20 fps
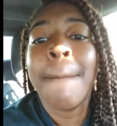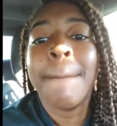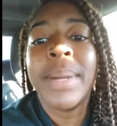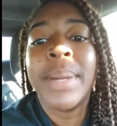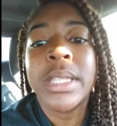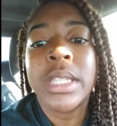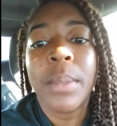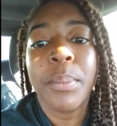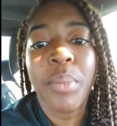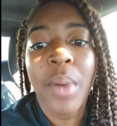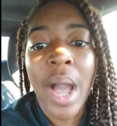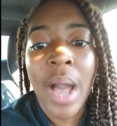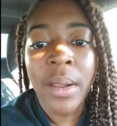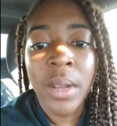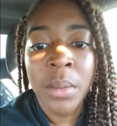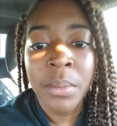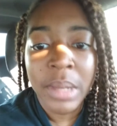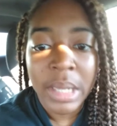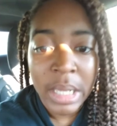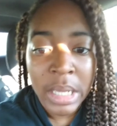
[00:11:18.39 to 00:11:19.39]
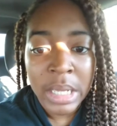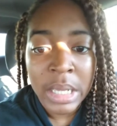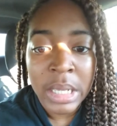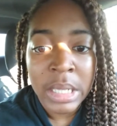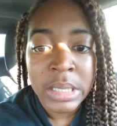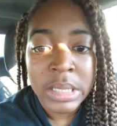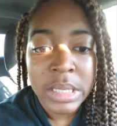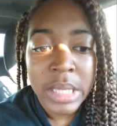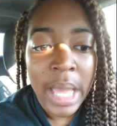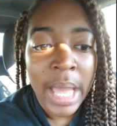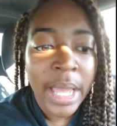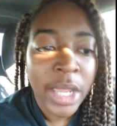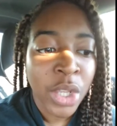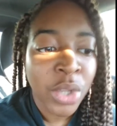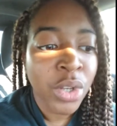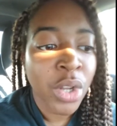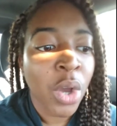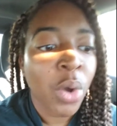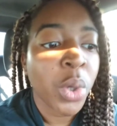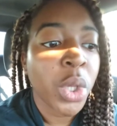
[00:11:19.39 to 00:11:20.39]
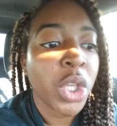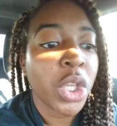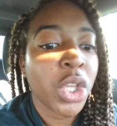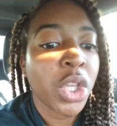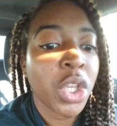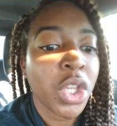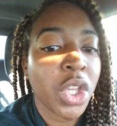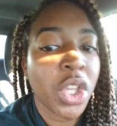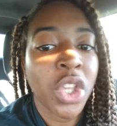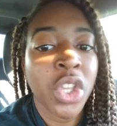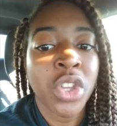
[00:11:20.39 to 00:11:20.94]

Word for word: But the problem is that you know